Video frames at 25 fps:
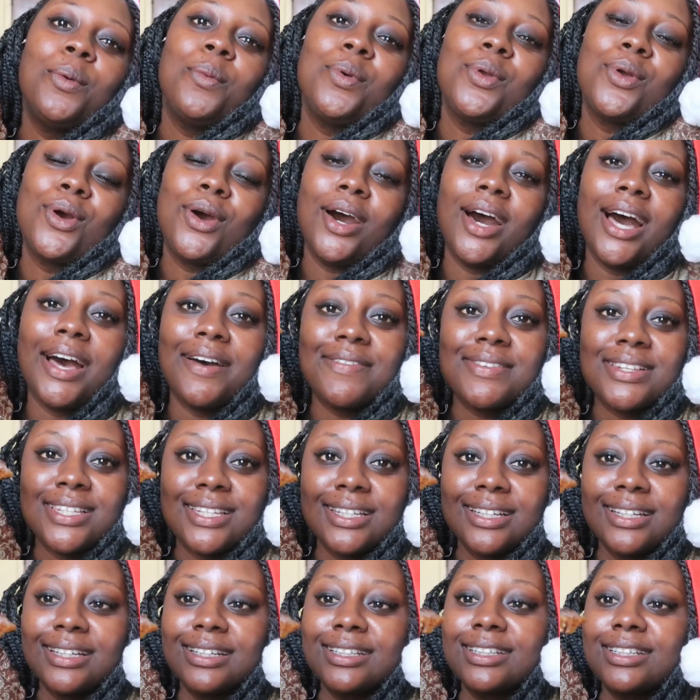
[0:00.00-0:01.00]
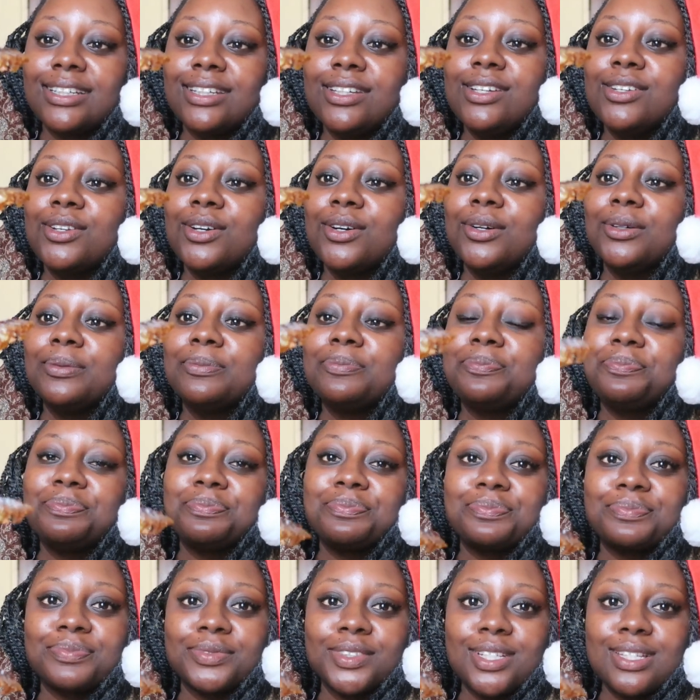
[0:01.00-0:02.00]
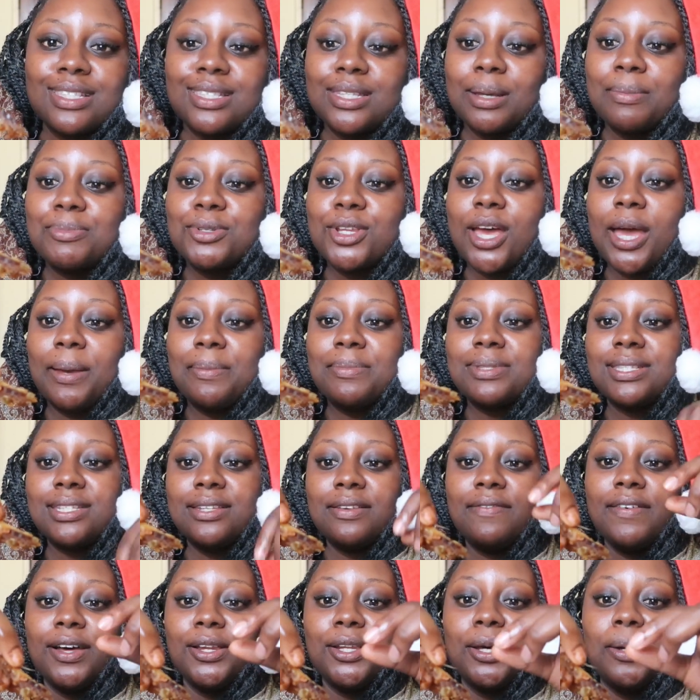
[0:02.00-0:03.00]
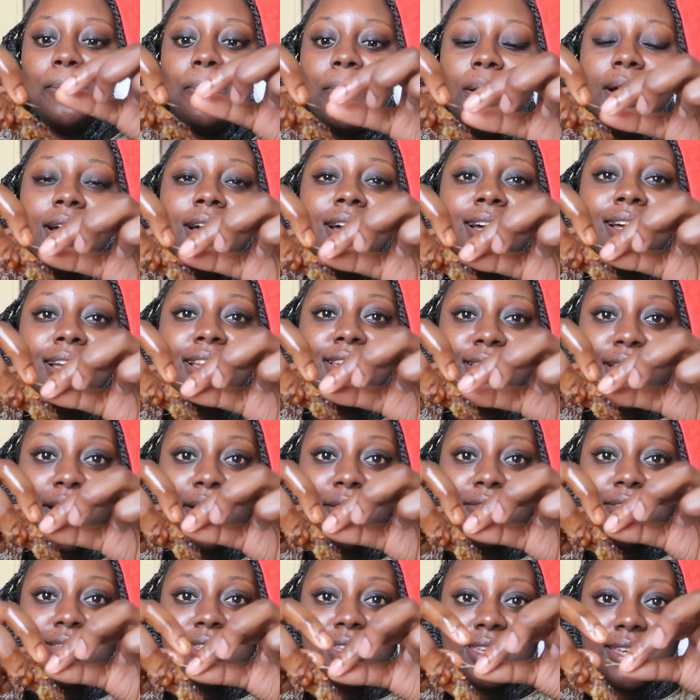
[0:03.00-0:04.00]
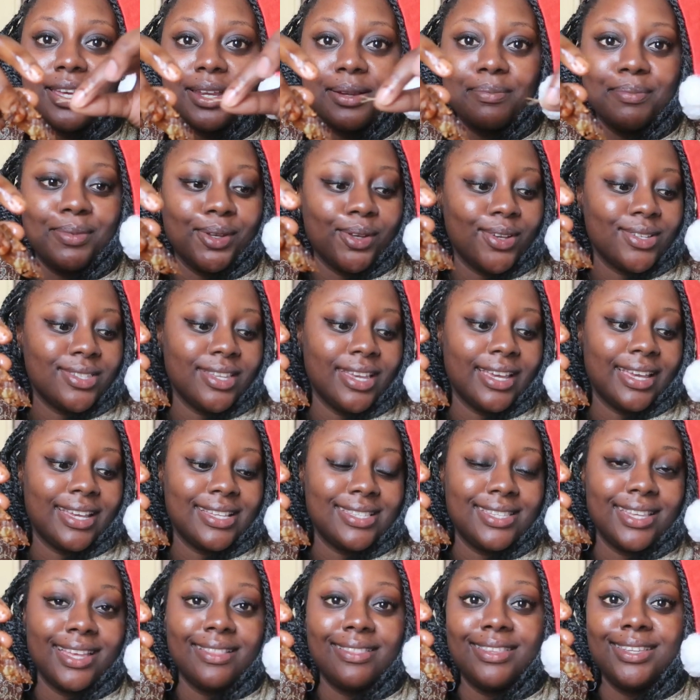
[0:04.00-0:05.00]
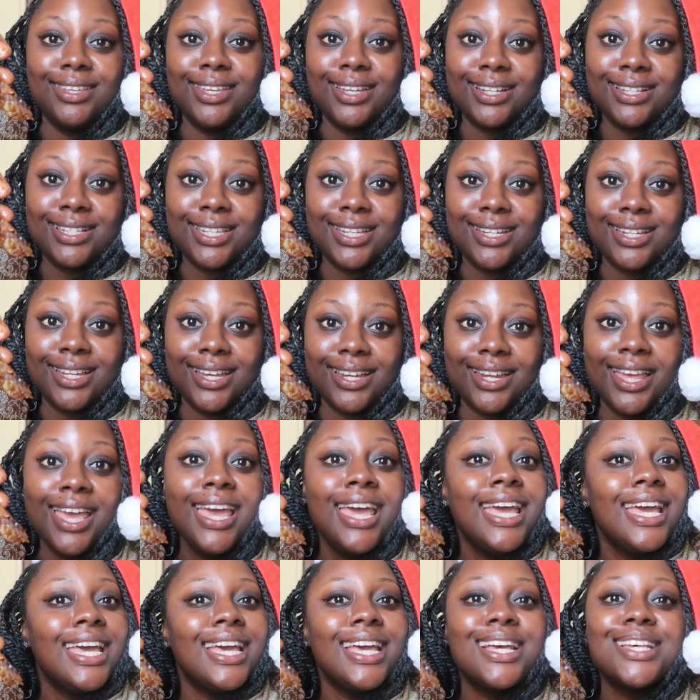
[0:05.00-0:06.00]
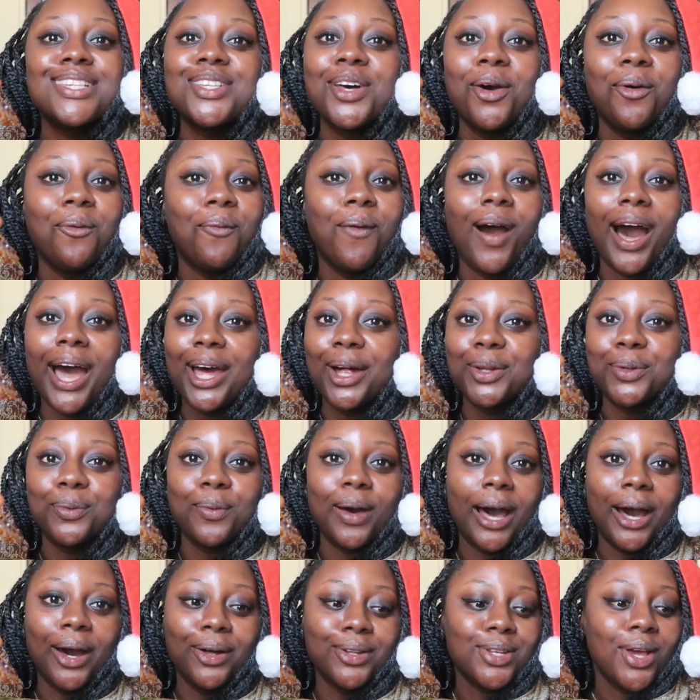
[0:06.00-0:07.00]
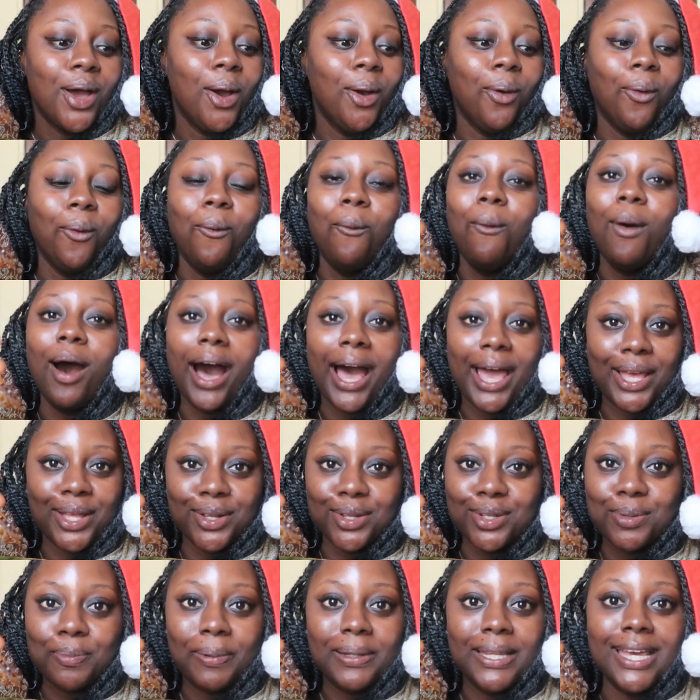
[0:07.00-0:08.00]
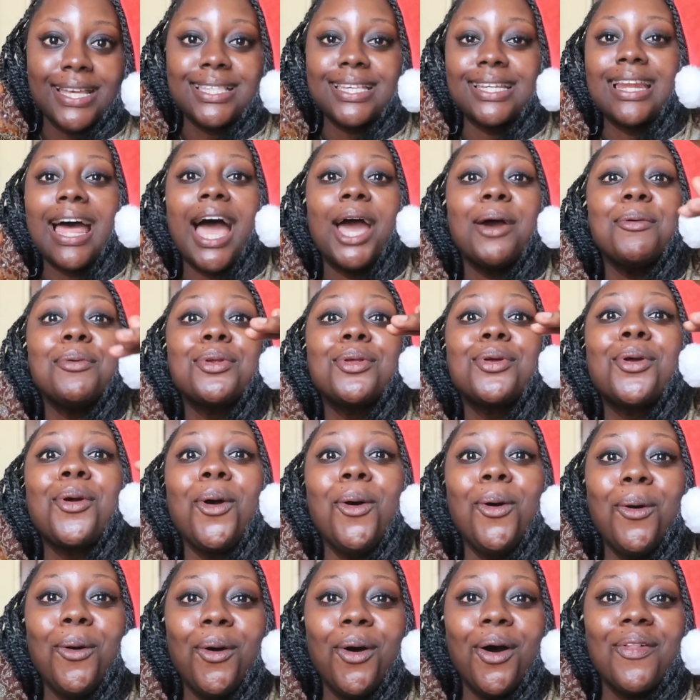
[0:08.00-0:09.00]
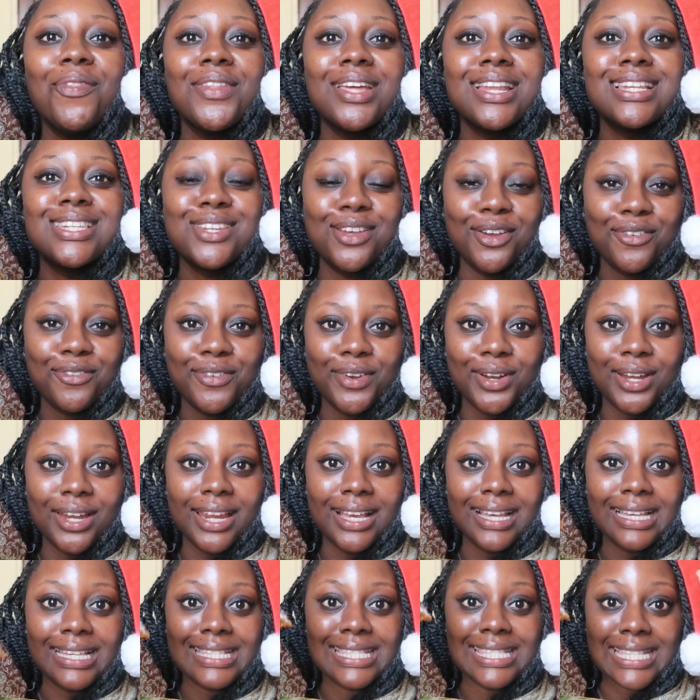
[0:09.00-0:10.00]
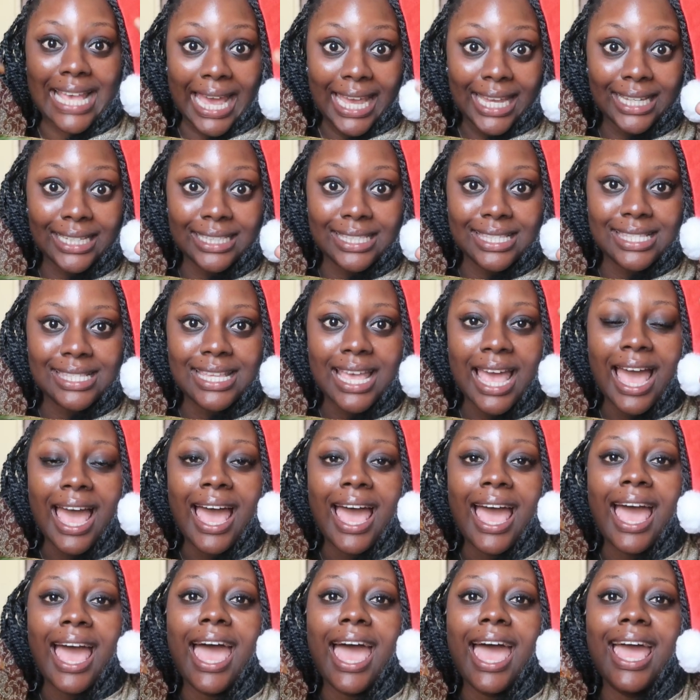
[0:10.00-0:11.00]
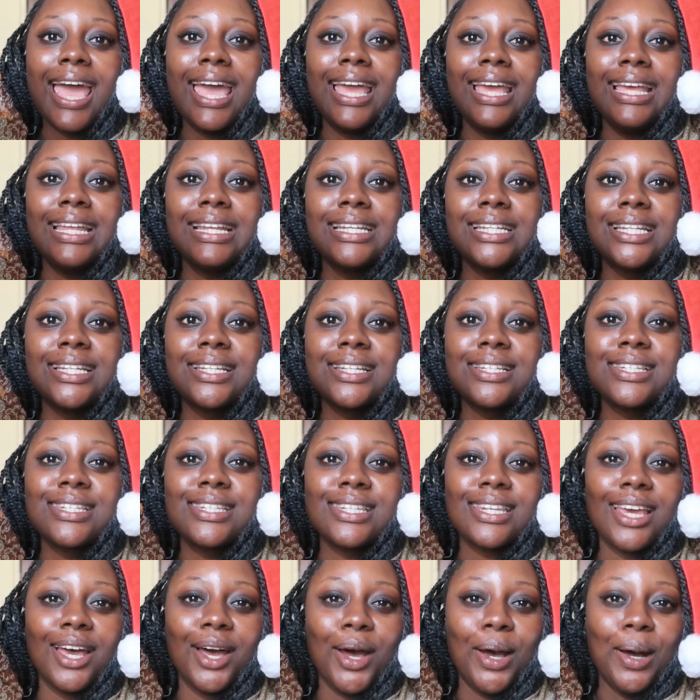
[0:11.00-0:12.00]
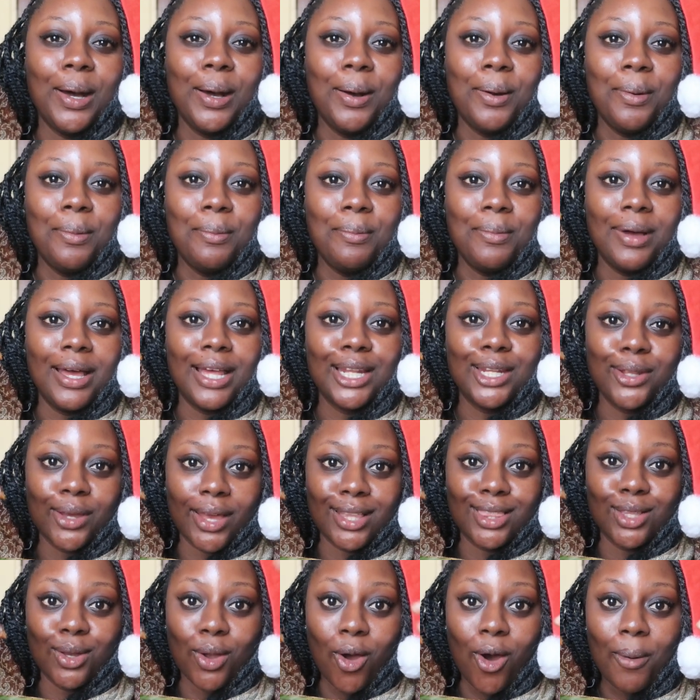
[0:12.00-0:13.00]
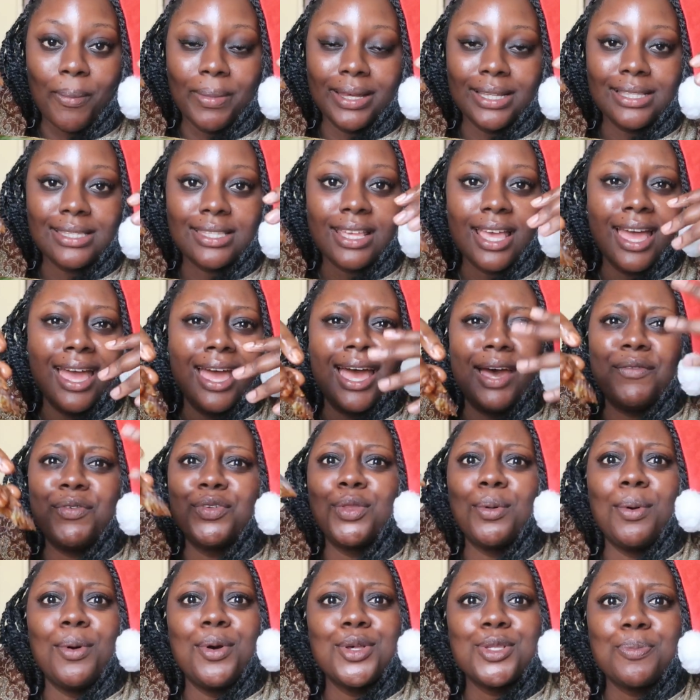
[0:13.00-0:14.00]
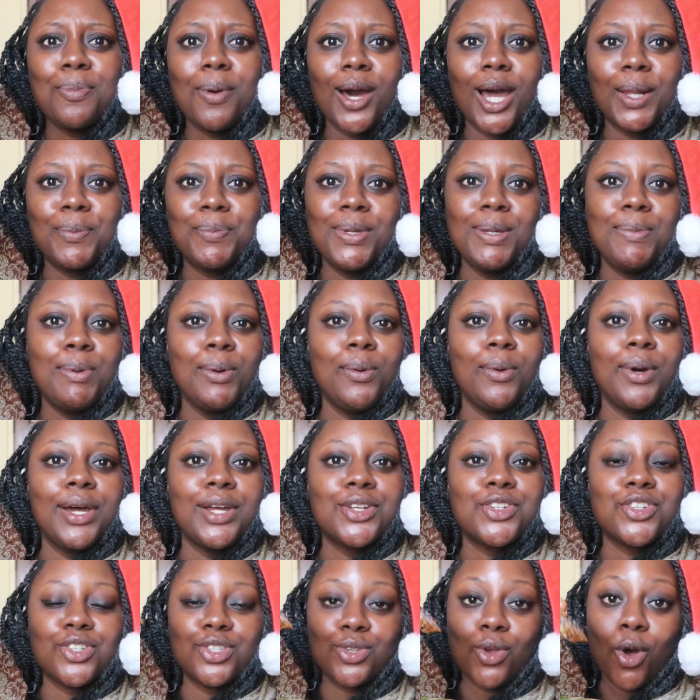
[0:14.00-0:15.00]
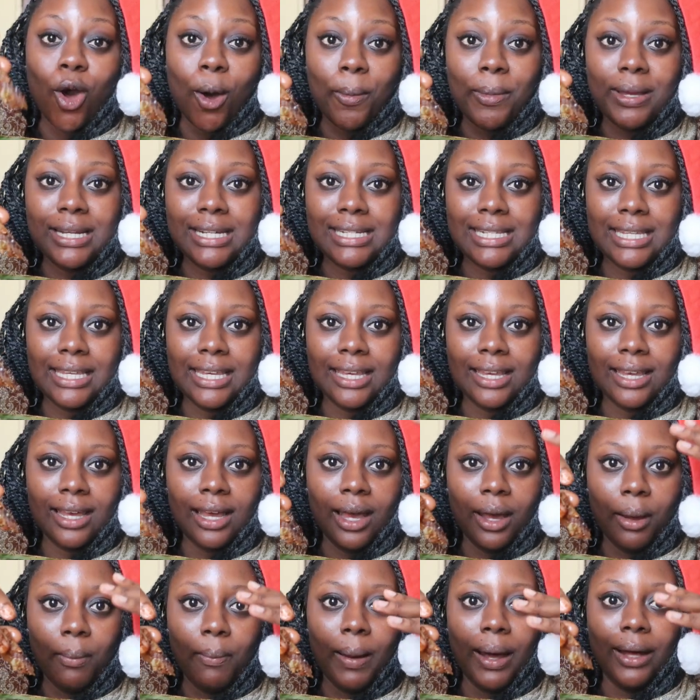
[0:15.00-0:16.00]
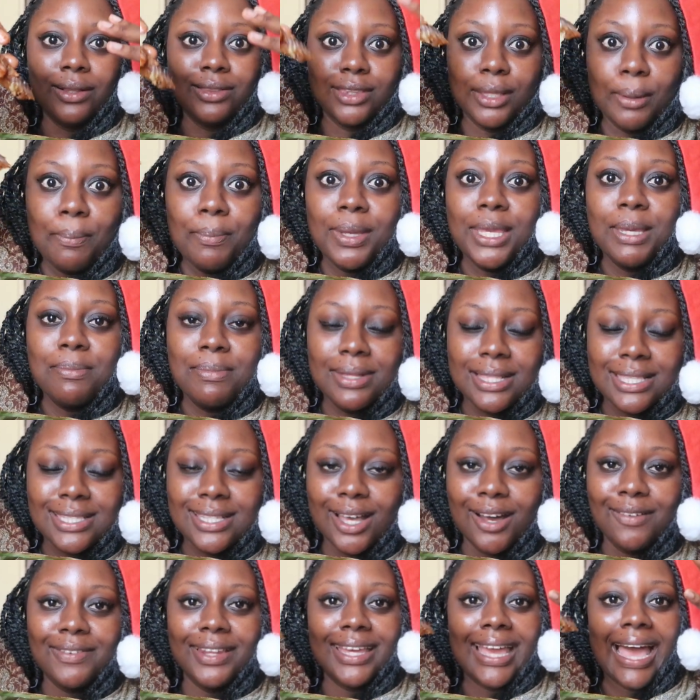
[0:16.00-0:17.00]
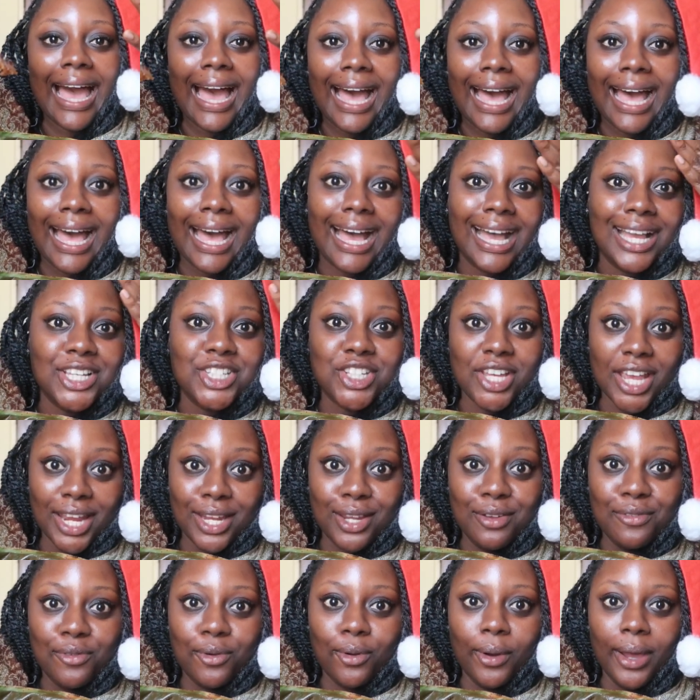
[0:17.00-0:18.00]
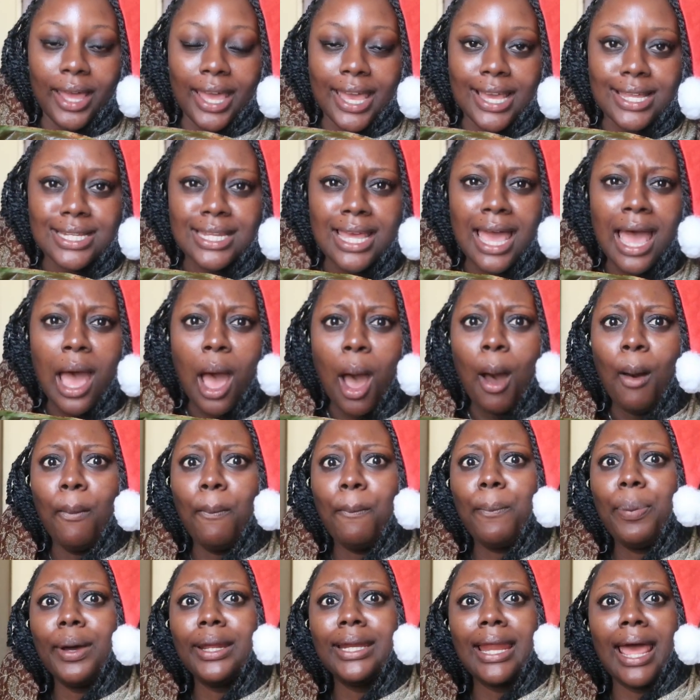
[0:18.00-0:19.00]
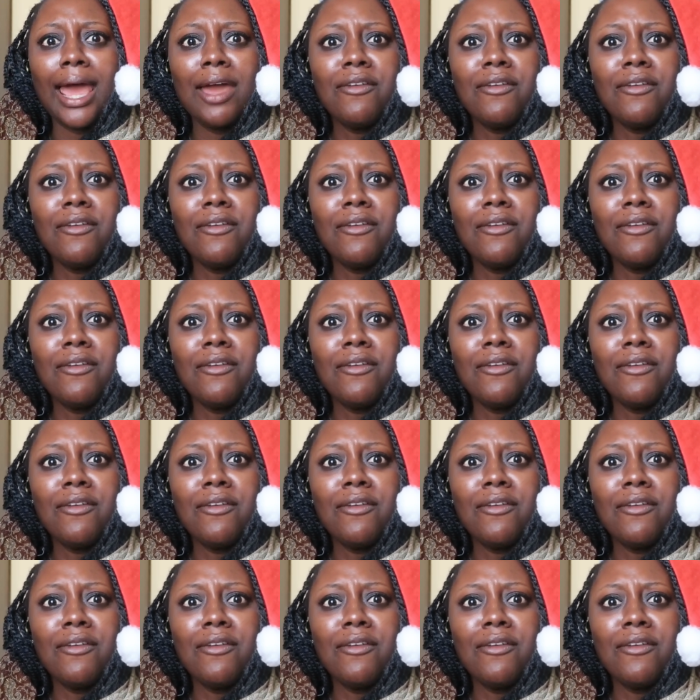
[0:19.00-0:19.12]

We all have to, you know, sometimes develop tough skin because like I said, the internet is a wild, wild, wild place. And I would go on the different sites and um, and look at the comments. And for the most part, people were just commenting about the meme itself, like haha, shiny forehead. But